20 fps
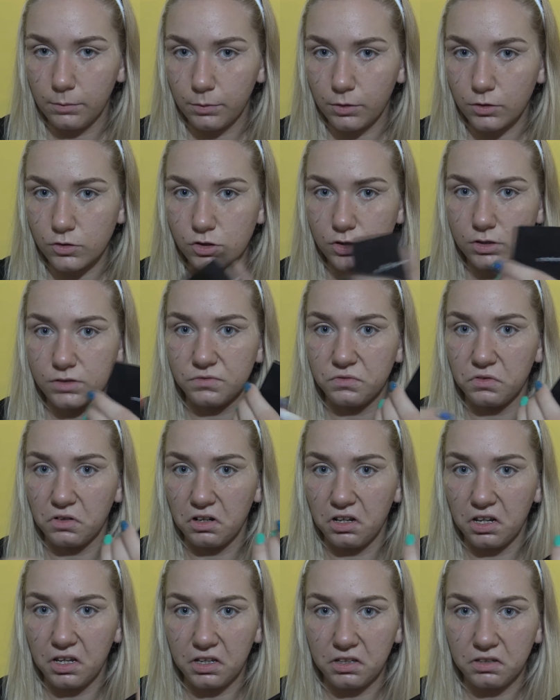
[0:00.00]
brushes for
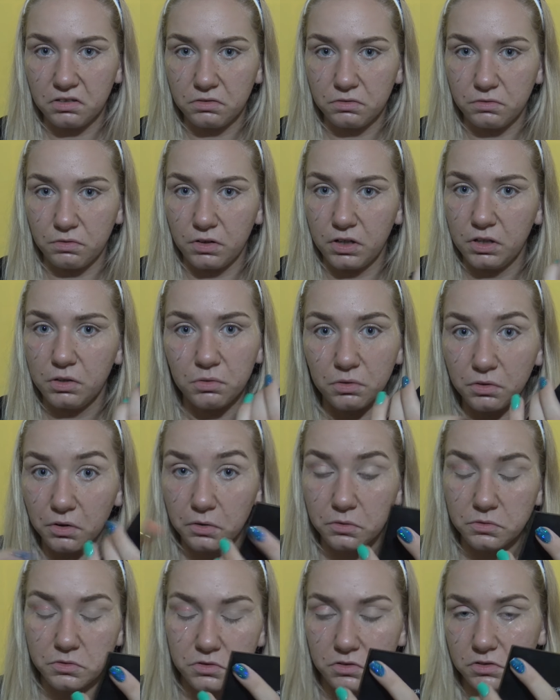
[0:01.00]
like
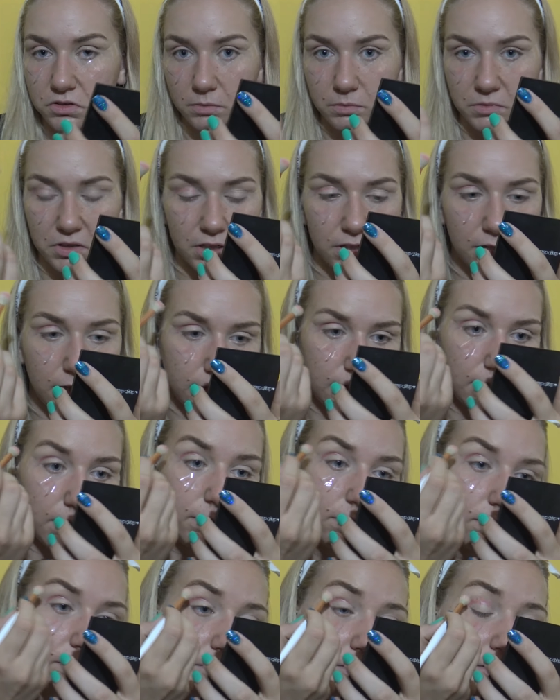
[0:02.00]
€3, something like that.